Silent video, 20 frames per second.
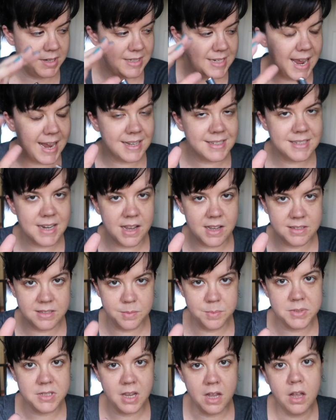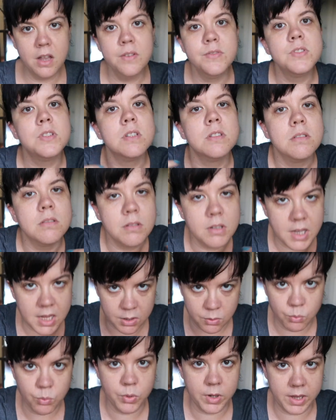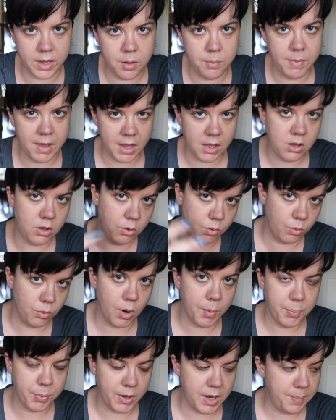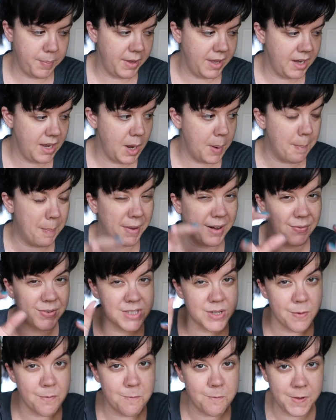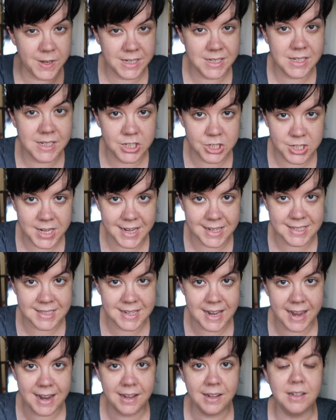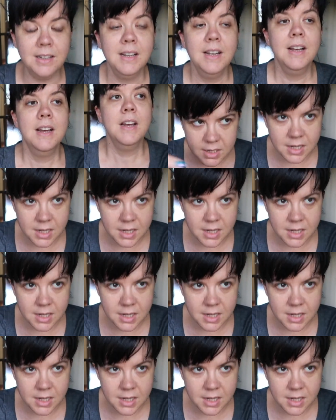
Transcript: Textiles themselves can really make you a pretty penny, but if it's a vintage textile,